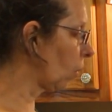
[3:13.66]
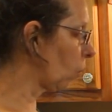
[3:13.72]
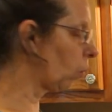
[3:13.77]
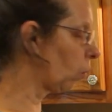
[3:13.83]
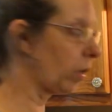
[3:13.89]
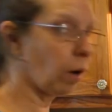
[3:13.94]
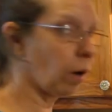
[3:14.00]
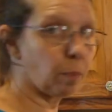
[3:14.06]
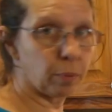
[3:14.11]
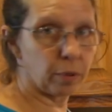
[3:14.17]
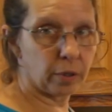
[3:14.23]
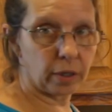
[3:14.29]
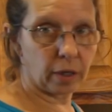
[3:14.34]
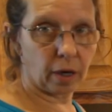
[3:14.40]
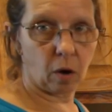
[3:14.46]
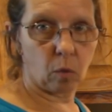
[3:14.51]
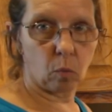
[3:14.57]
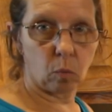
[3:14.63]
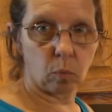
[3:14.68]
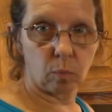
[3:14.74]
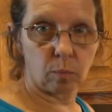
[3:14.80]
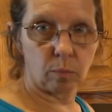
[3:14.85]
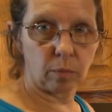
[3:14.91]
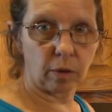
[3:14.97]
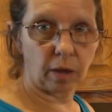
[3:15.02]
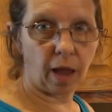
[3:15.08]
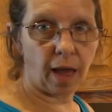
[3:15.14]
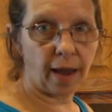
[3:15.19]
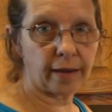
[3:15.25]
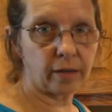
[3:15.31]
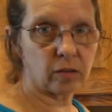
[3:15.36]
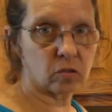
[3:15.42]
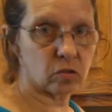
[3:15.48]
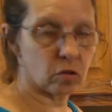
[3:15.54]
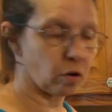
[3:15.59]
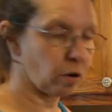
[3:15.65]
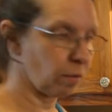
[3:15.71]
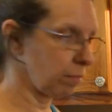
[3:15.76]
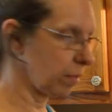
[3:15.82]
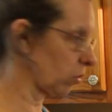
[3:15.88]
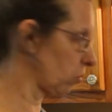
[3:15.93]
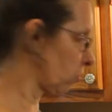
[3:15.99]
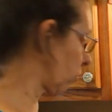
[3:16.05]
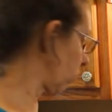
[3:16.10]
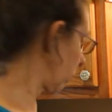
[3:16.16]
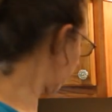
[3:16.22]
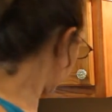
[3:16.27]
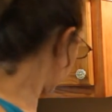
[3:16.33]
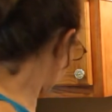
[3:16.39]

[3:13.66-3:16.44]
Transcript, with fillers: we are putting our light syrup mixture